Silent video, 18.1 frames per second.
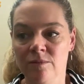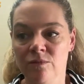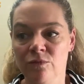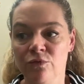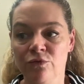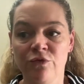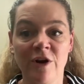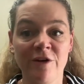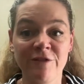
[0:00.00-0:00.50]

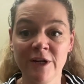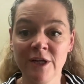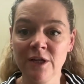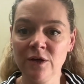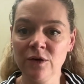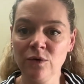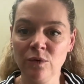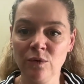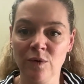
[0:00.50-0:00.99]

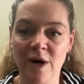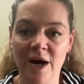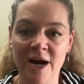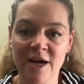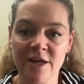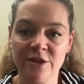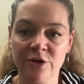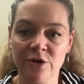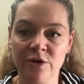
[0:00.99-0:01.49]
revenue
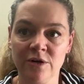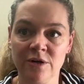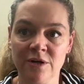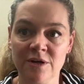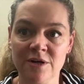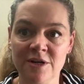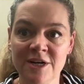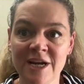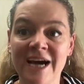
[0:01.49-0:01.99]
either
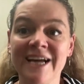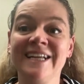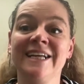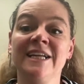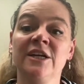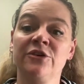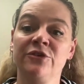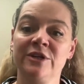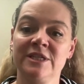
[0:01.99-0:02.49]
not
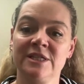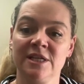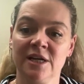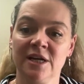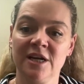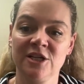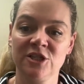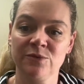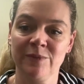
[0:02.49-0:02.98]

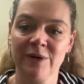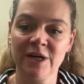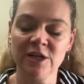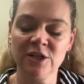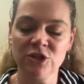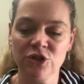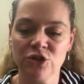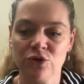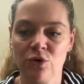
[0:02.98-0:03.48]
increasing as
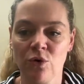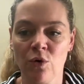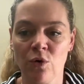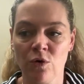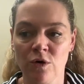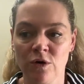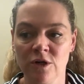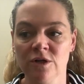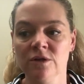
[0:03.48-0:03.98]
much
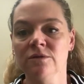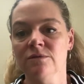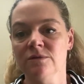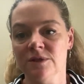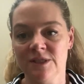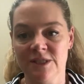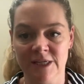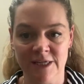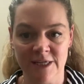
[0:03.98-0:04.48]
or
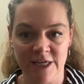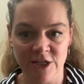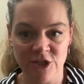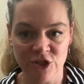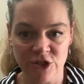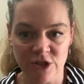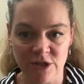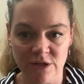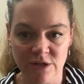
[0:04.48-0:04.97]

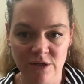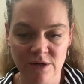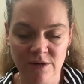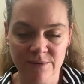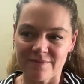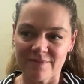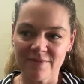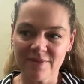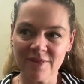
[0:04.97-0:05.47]
stagnation.
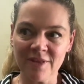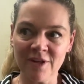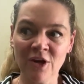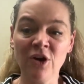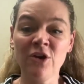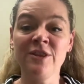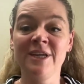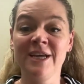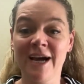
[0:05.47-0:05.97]

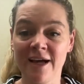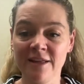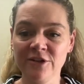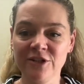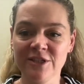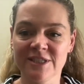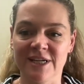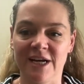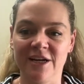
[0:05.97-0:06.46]
On the
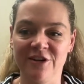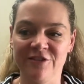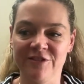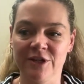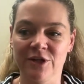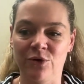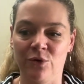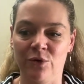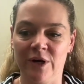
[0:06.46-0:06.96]
other side of
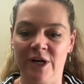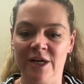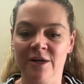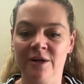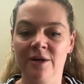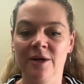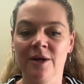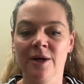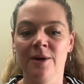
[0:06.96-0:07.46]
the
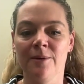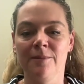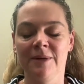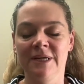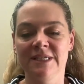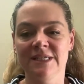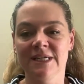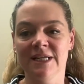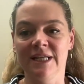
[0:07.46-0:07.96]
coin,
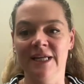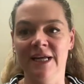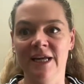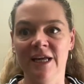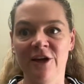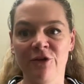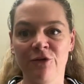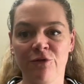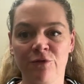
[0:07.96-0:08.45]
basically,
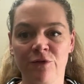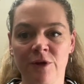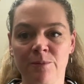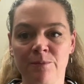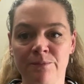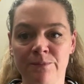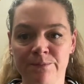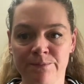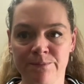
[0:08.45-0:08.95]
if
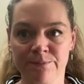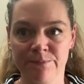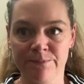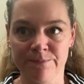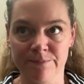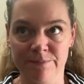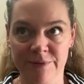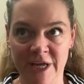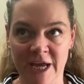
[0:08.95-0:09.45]
the
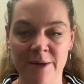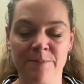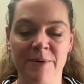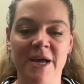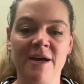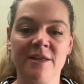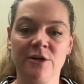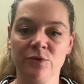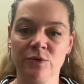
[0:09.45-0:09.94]

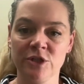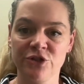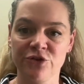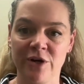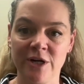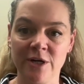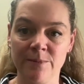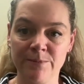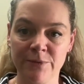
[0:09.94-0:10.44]
KPI that we're
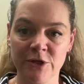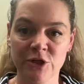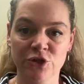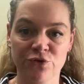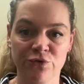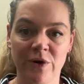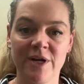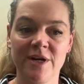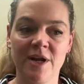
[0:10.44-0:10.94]
trying to
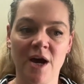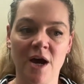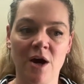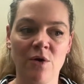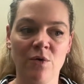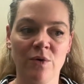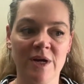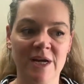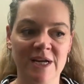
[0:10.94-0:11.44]
push right
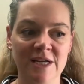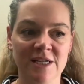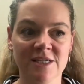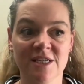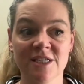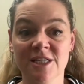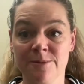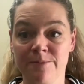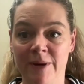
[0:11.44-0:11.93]
now is
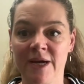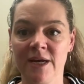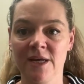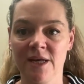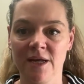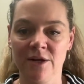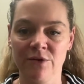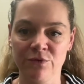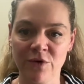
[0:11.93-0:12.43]
a spike
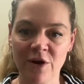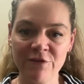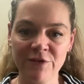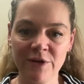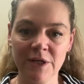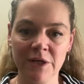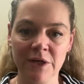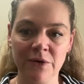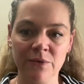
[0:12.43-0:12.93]
in
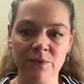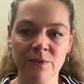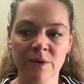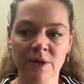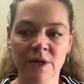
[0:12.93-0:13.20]
revenue,